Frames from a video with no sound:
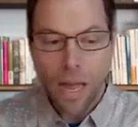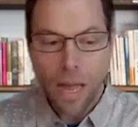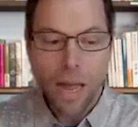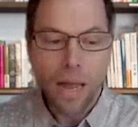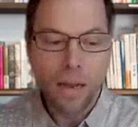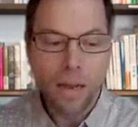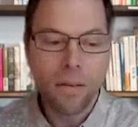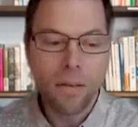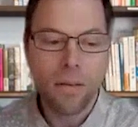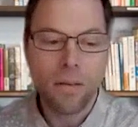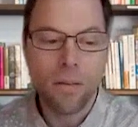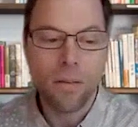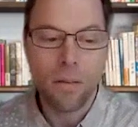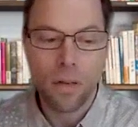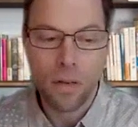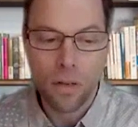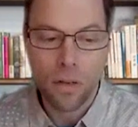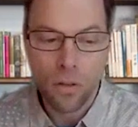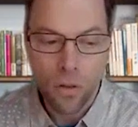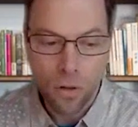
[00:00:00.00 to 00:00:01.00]
and
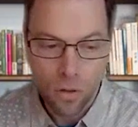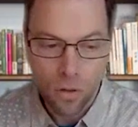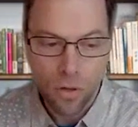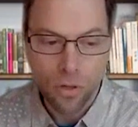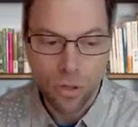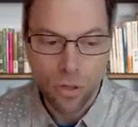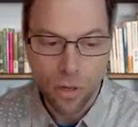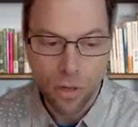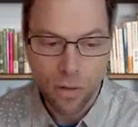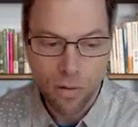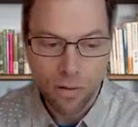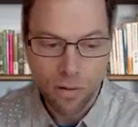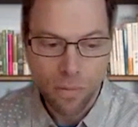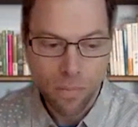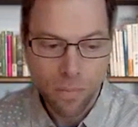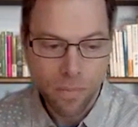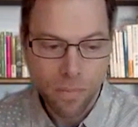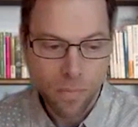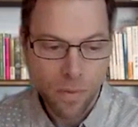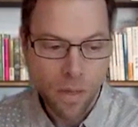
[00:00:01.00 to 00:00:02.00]
technologies
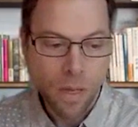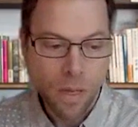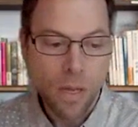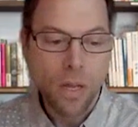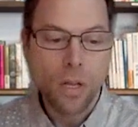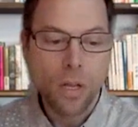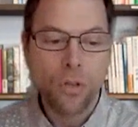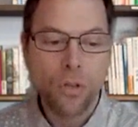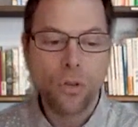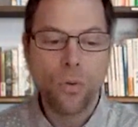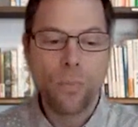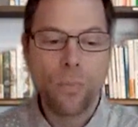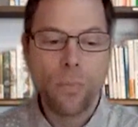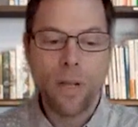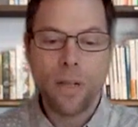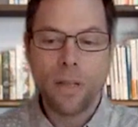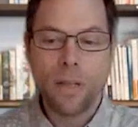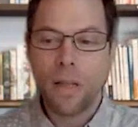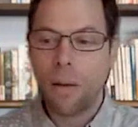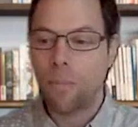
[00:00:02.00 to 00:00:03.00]
to
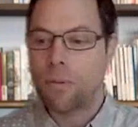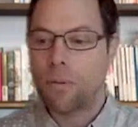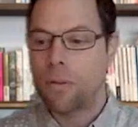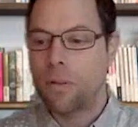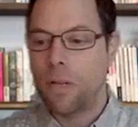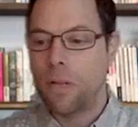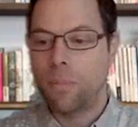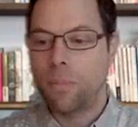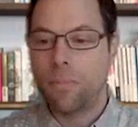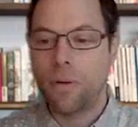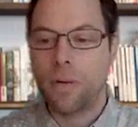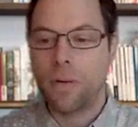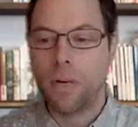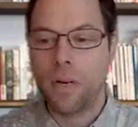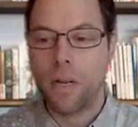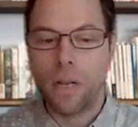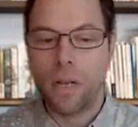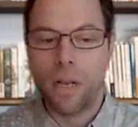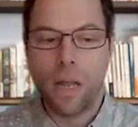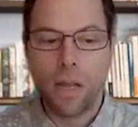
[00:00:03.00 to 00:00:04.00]
build up deep
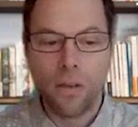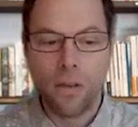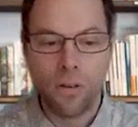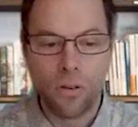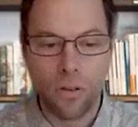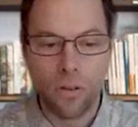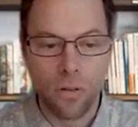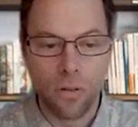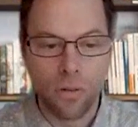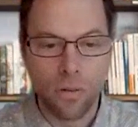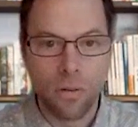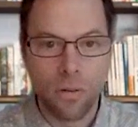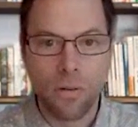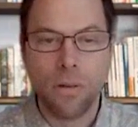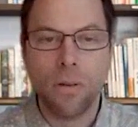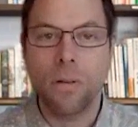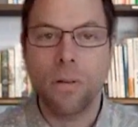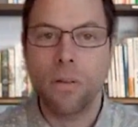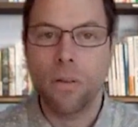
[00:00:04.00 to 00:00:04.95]
relations